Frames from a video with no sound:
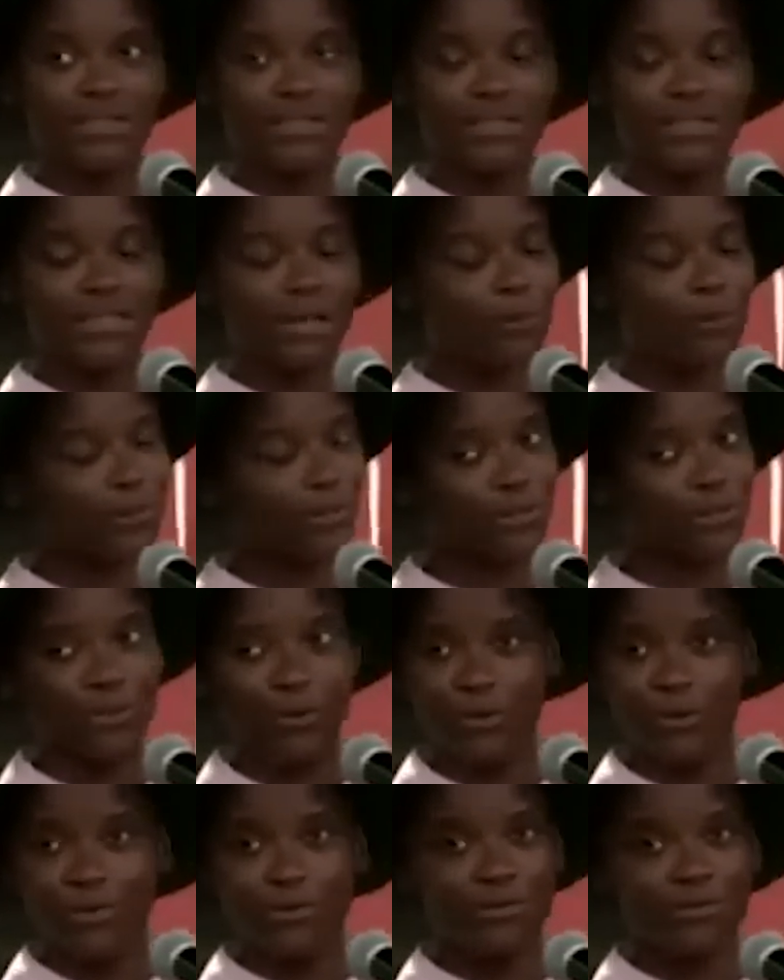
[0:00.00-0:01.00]
that was
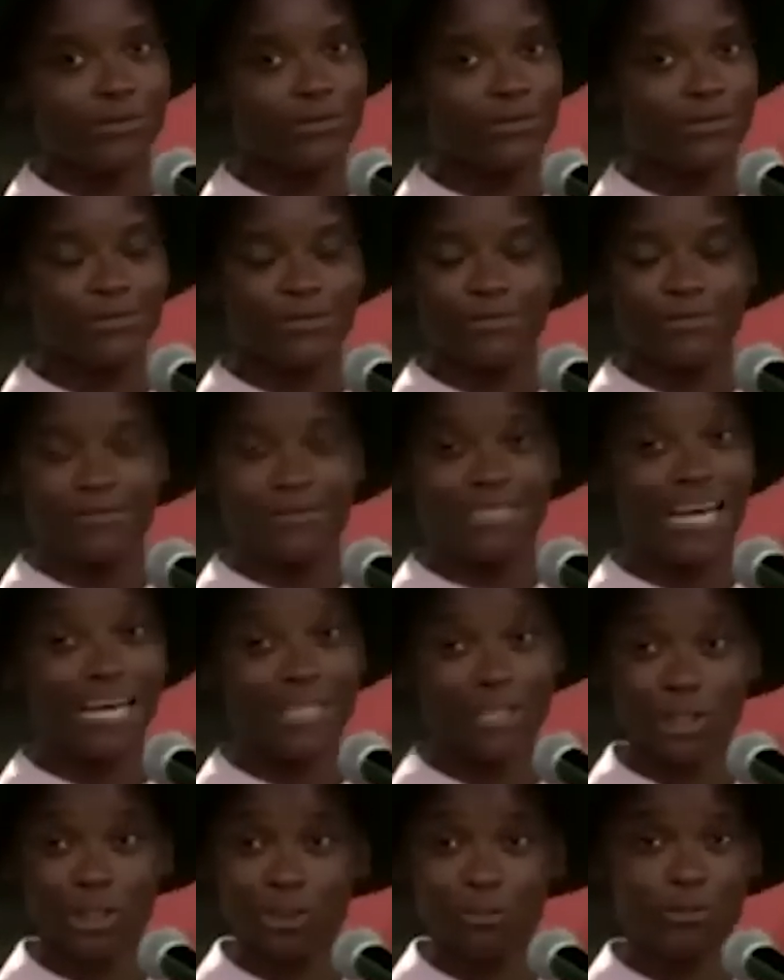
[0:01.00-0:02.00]
not
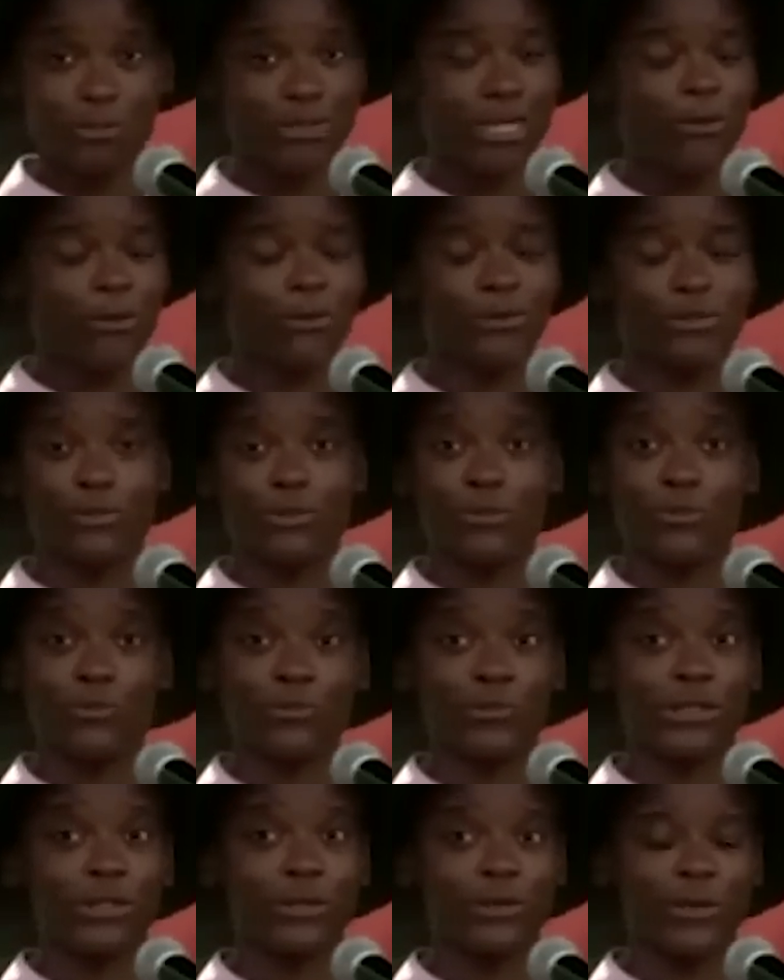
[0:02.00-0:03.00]
tangible, that was not
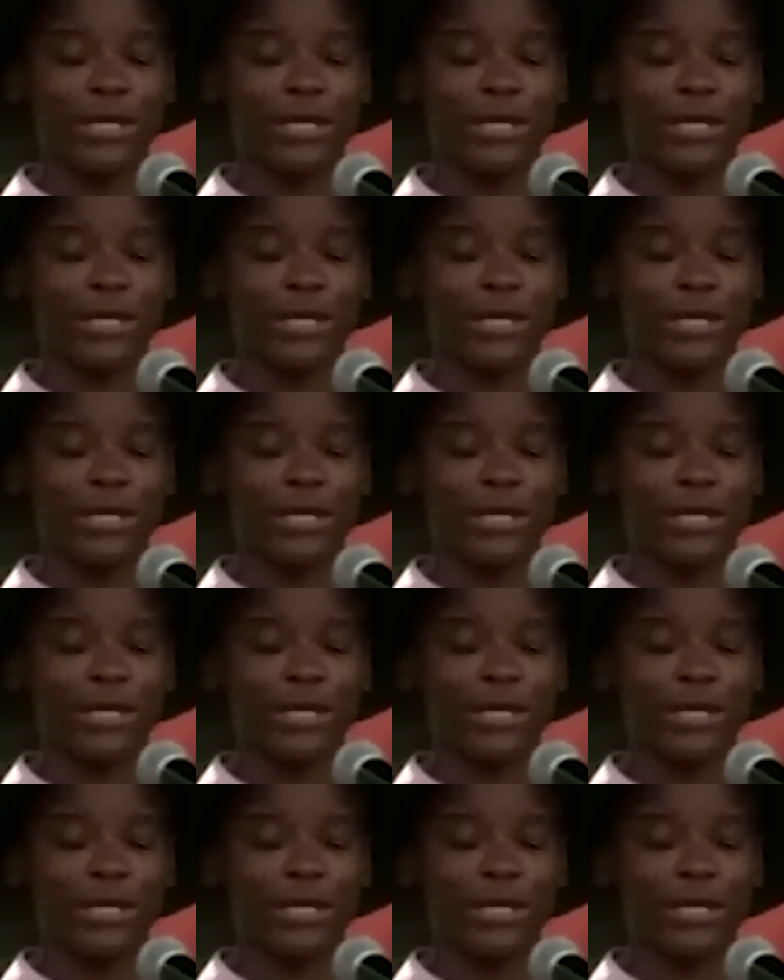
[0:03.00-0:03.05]
real.